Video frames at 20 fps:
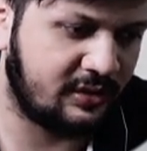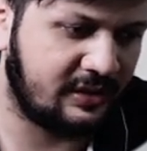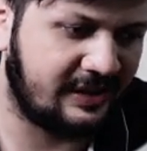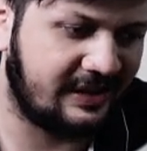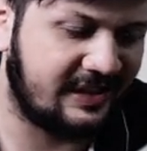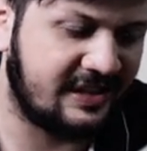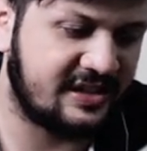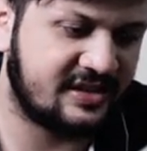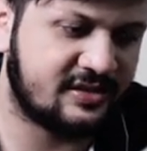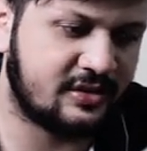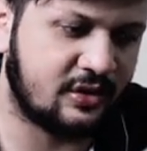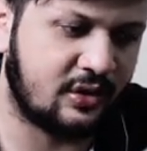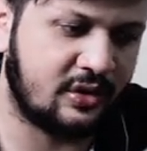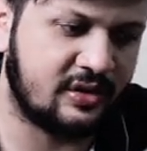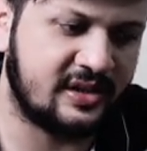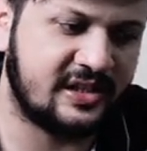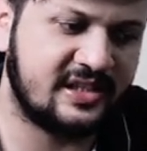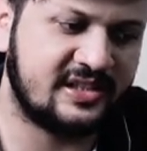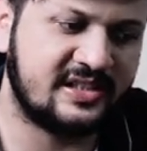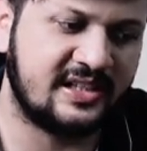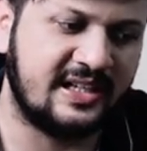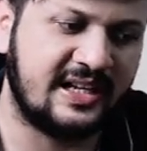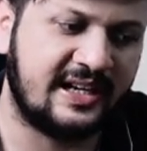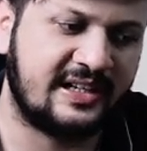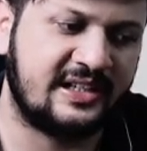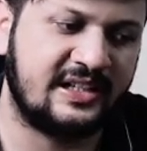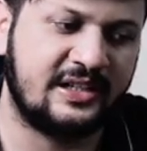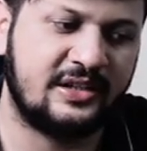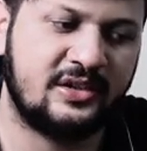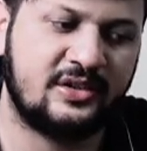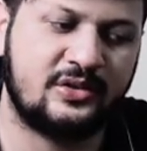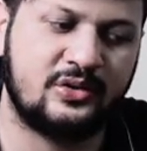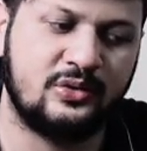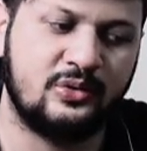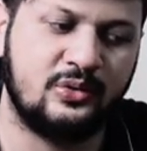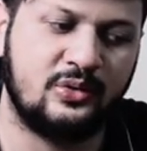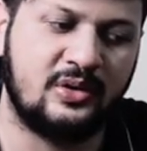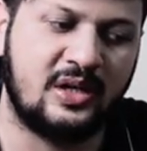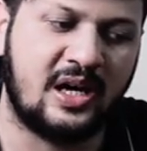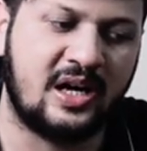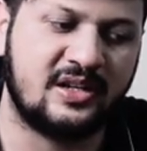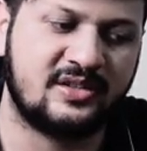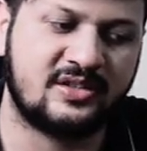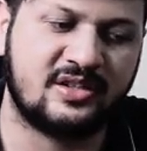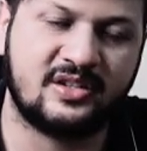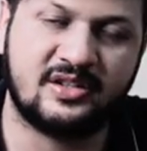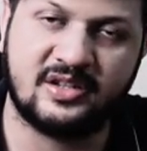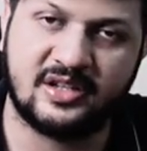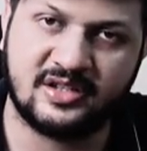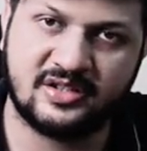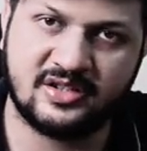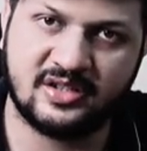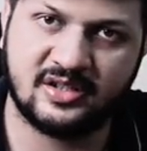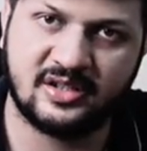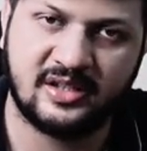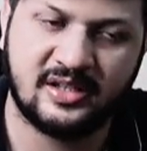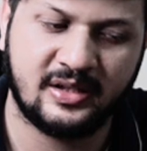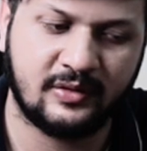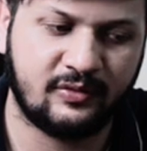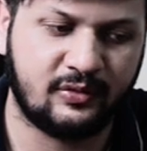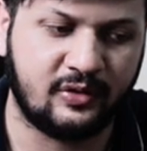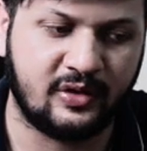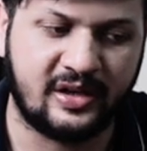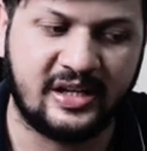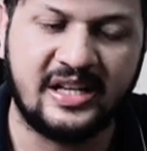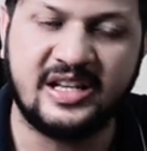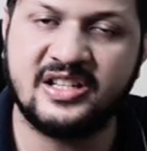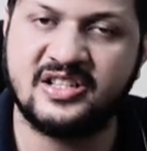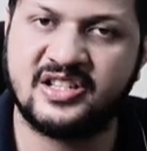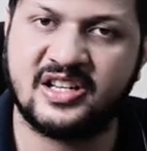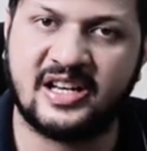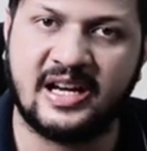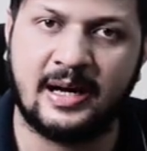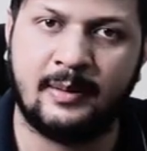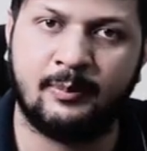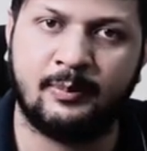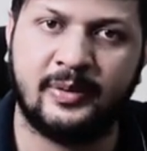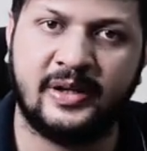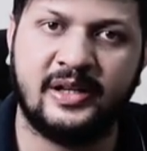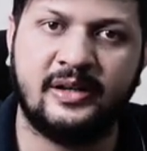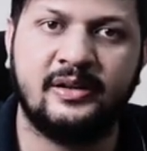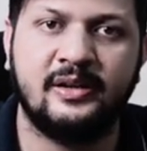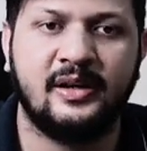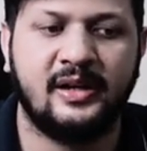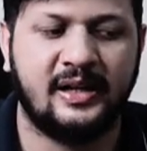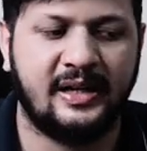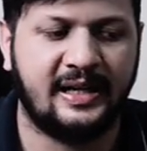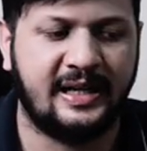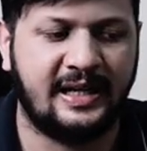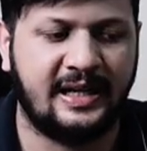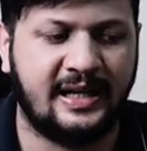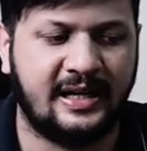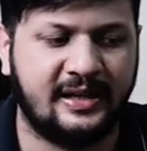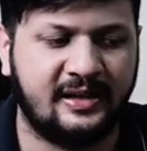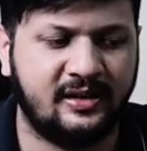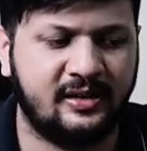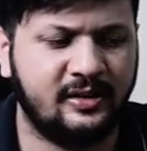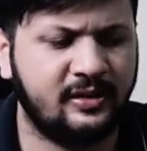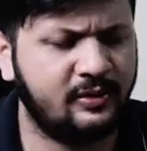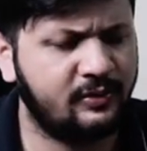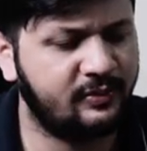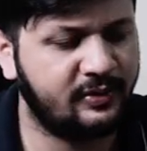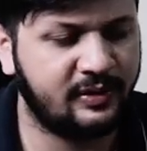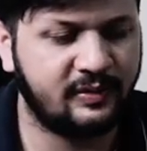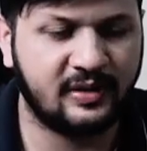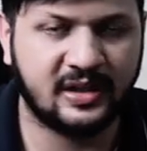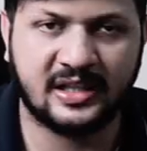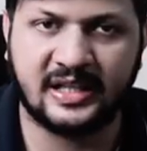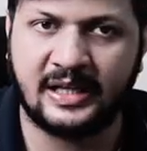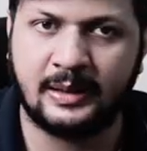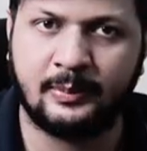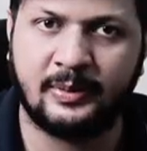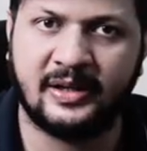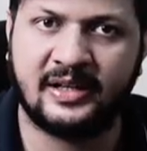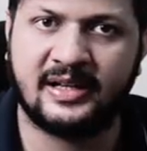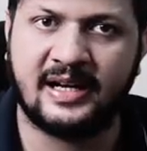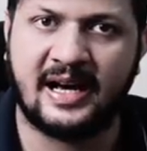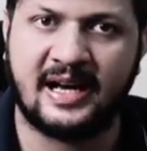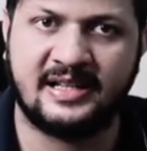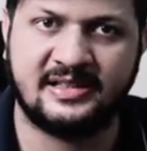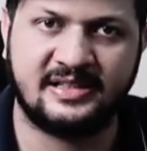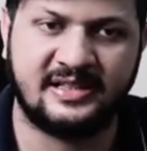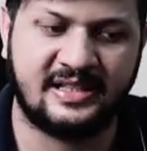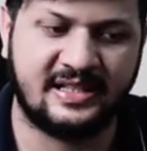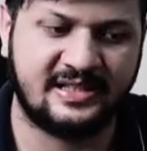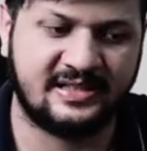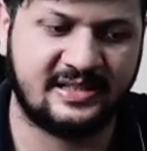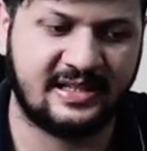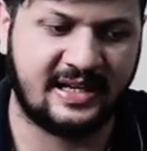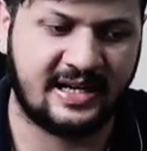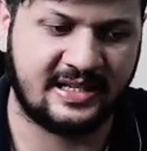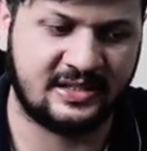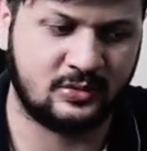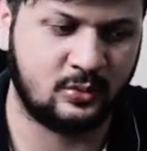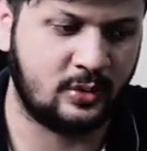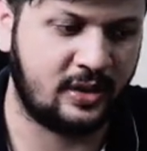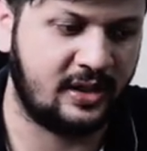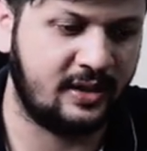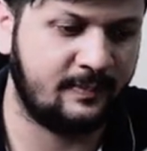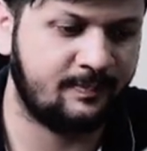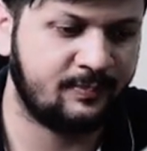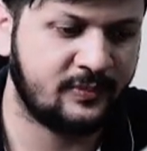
It is already selected to last touch for each campaign, and we will keep it as it is as well.